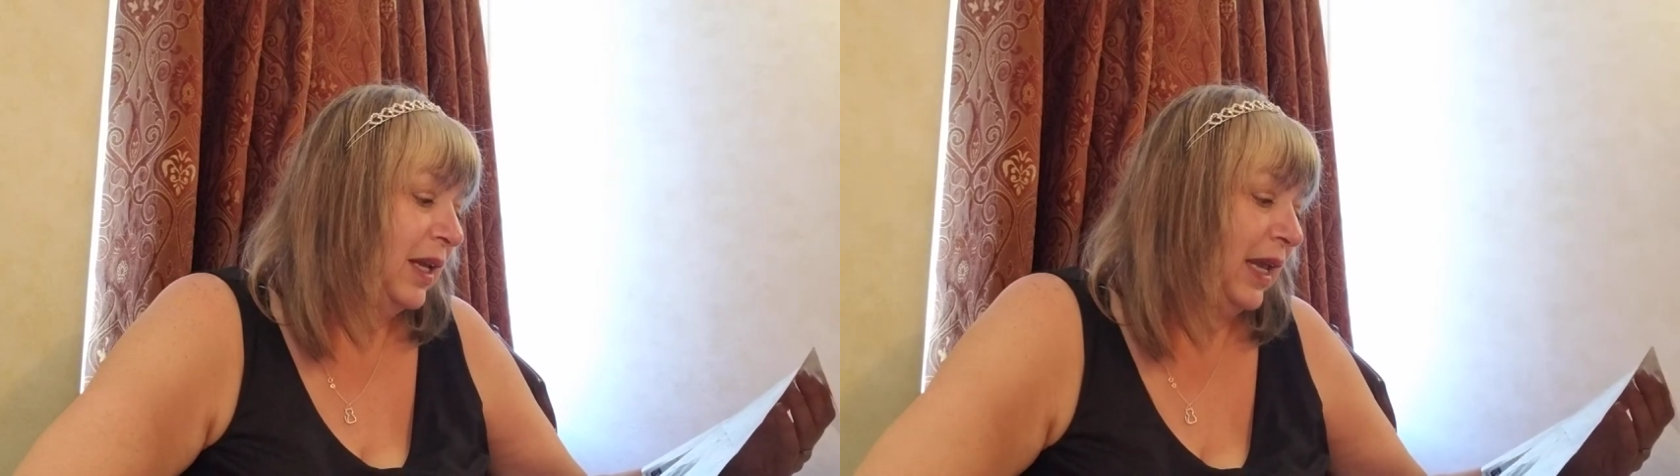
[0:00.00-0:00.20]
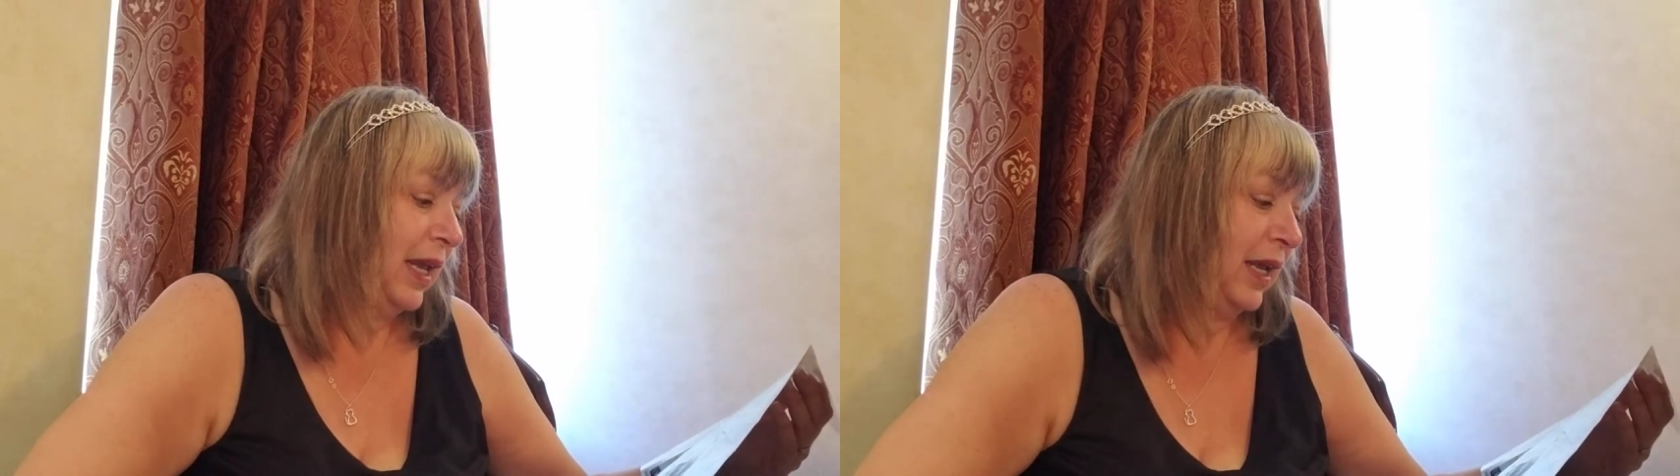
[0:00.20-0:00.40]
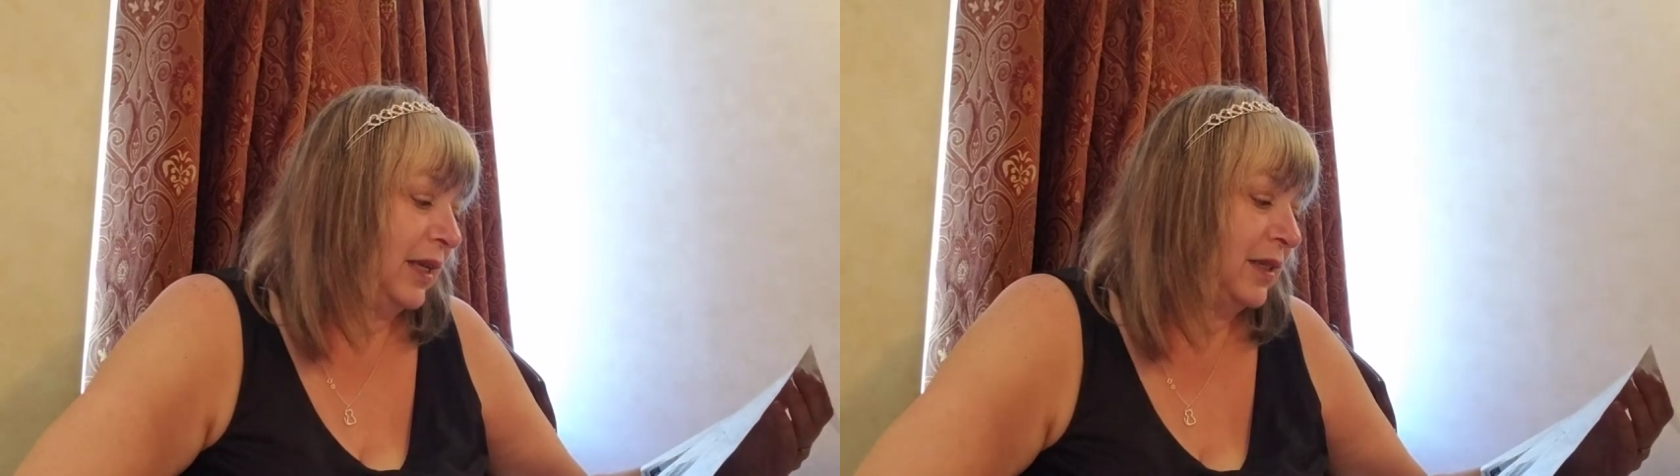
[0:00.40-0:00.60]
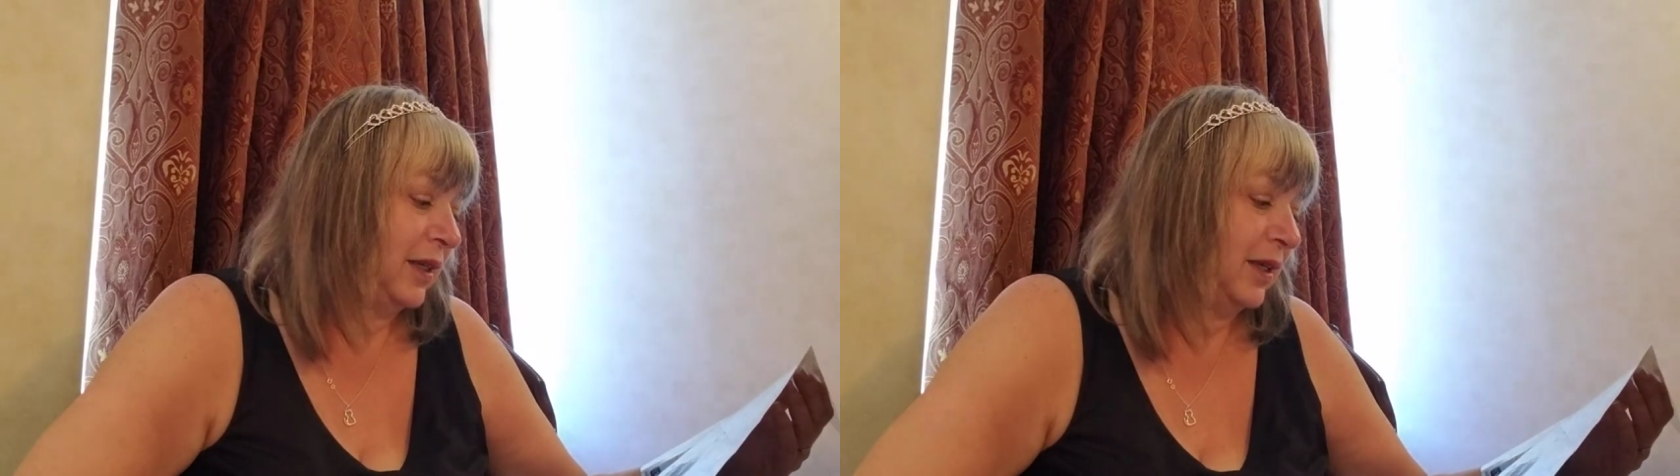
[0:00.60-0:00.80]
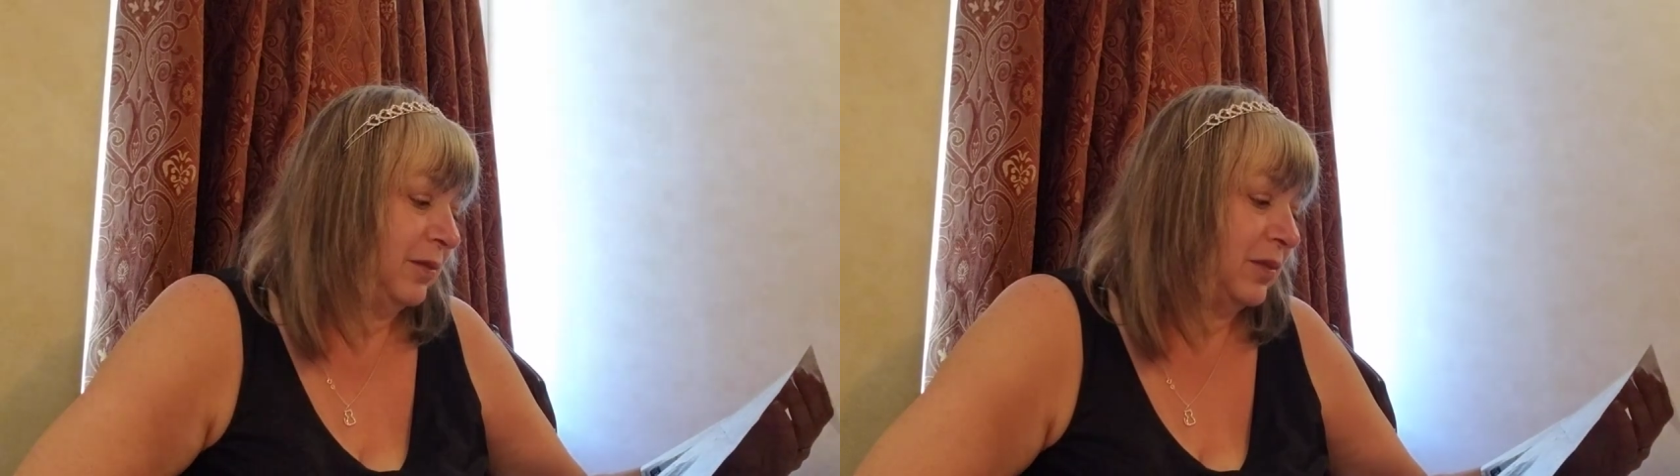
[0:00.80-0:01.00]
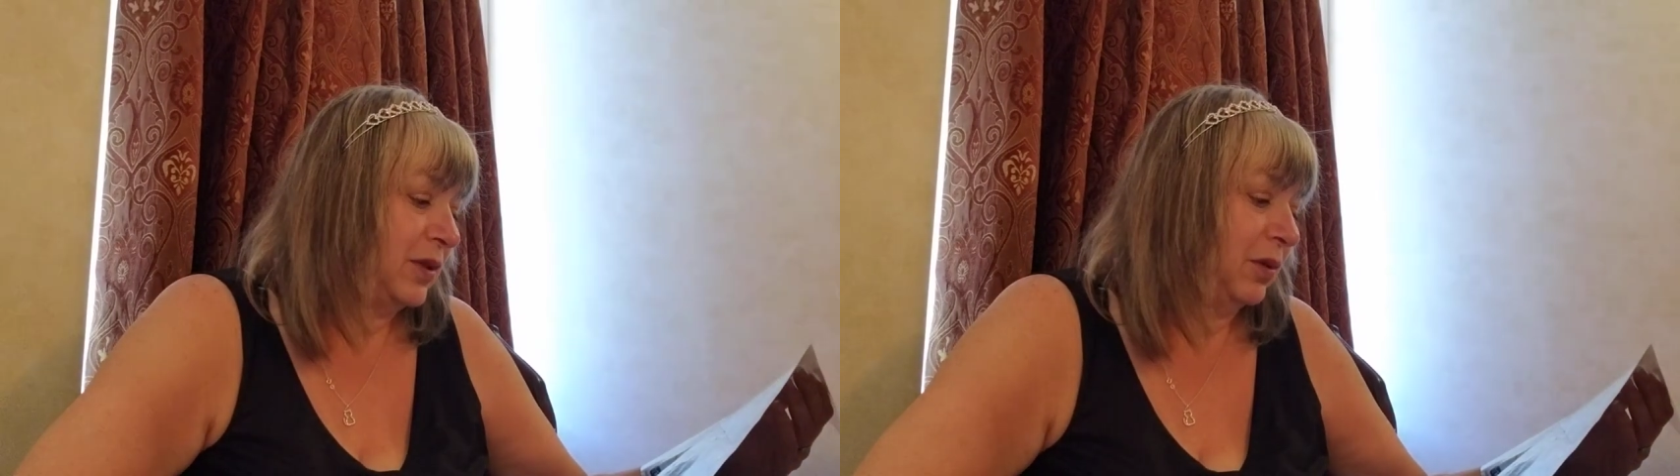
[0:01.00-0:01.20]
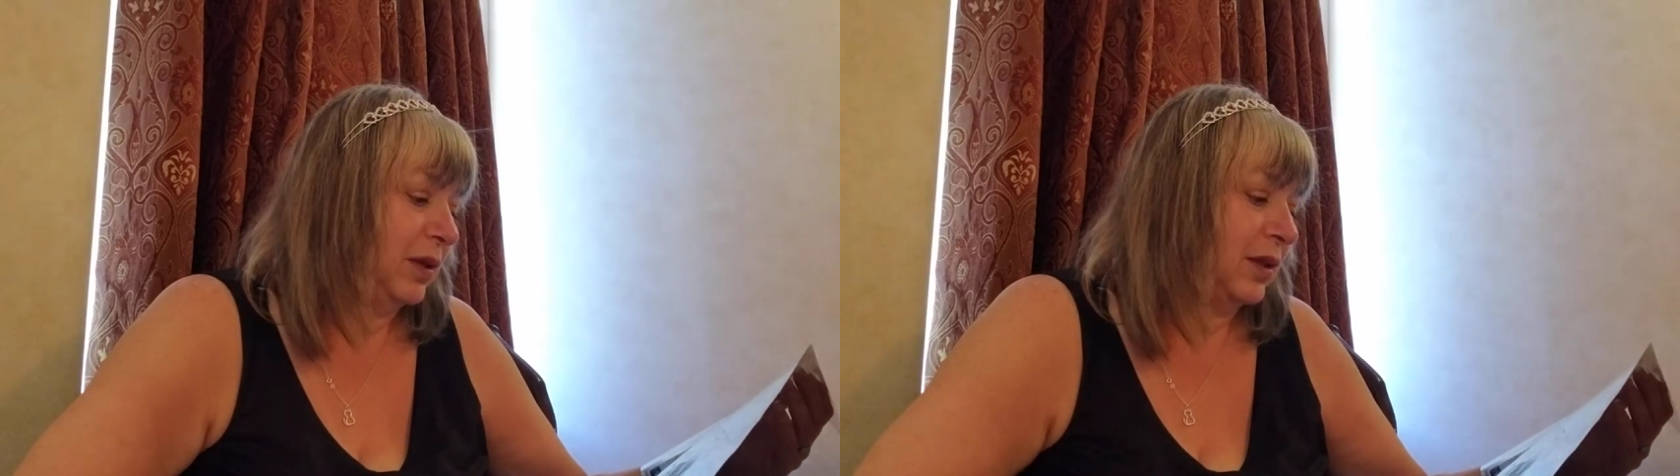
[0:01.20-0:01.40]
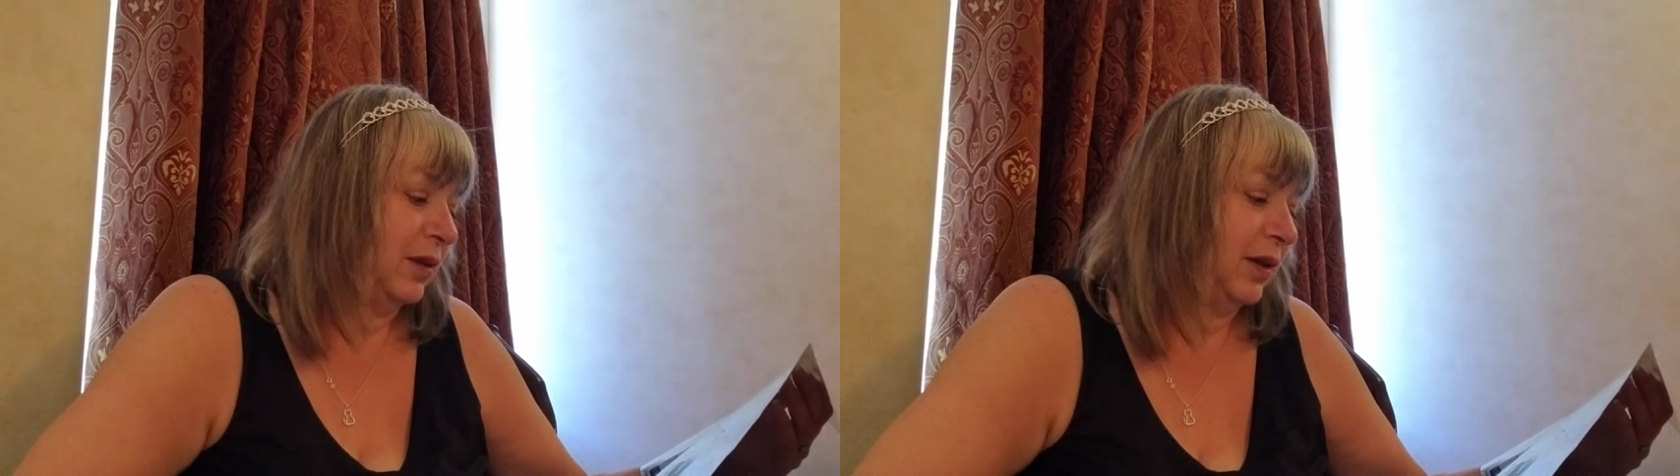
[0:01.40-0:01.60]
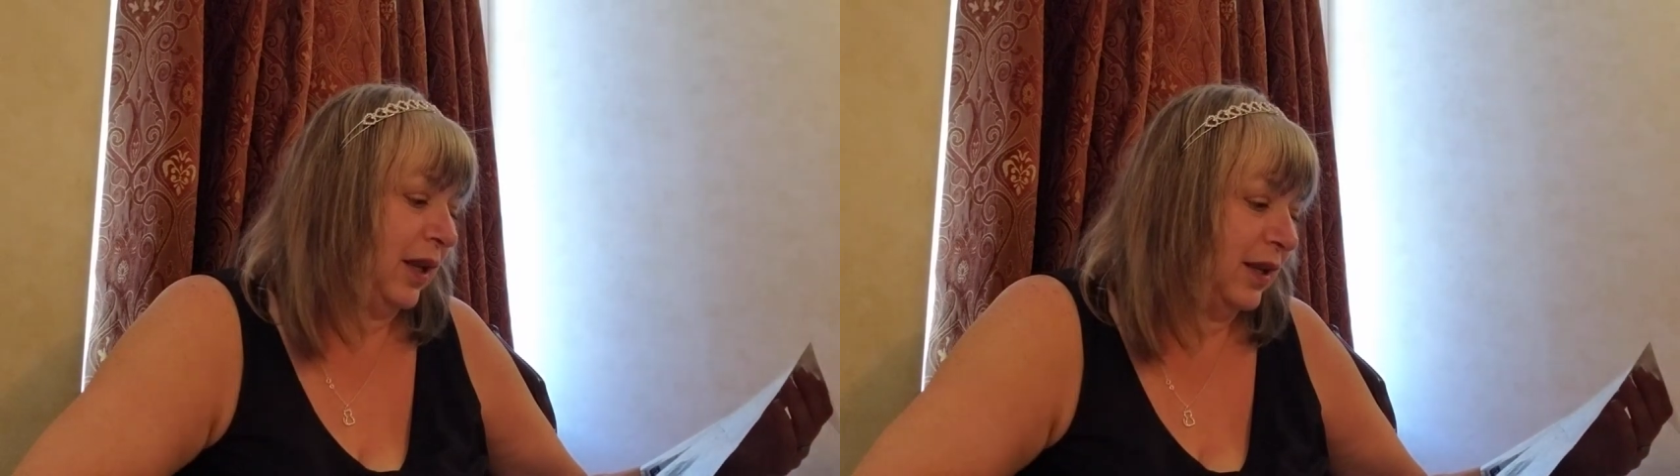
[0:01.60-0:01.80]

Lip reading: And so we saw